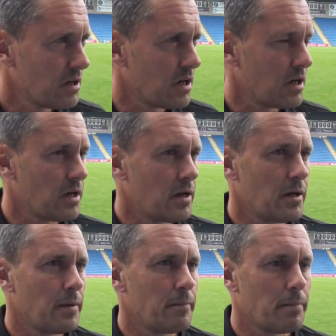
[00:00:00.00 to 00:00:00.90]

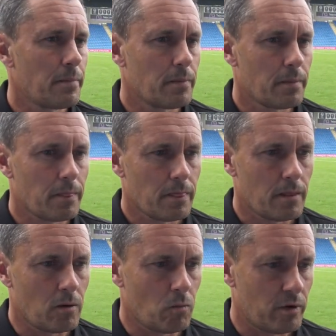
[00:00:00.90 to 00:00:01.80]

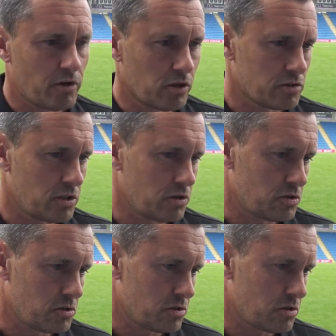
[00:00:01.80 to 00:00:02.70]
And we've got to
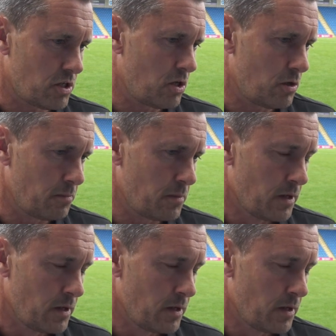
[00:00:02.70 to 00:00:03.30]
just turn up,